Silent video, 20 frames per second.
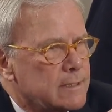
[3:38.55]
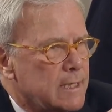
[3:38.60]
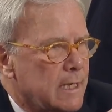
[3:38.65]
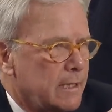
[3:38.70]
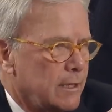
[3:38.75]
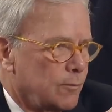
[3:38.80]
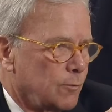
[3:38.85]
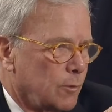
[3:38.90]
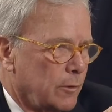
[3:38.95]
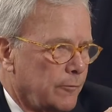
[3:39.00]

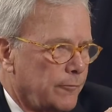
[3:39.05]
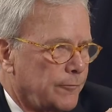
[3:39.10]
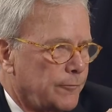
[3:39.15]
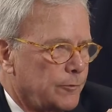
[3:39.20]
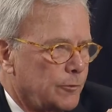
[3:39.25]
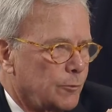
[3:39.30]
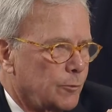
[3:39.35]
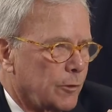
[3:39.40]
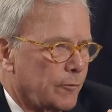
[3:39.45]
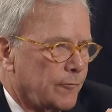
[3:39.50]
anyone
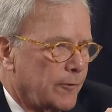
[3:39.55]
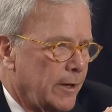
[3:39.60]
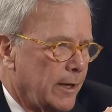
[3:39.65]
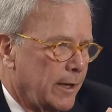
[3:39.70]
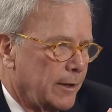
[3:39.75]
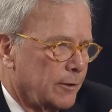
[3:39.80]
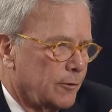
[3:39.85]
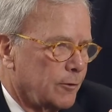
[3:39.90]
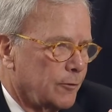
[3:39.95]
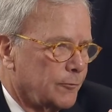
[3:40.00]
through what they
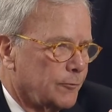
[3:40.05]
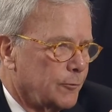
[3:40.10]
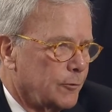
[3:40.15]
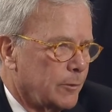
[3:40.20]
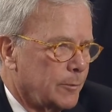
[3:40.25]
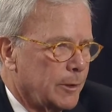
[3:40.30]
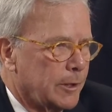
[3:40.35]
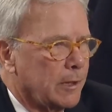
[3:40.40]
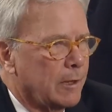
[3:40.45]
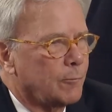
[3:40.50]
had to go through
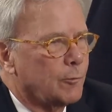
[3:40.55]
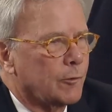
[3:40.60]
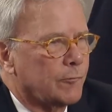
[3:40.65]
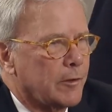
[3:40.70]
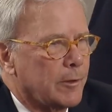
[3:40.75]
to become what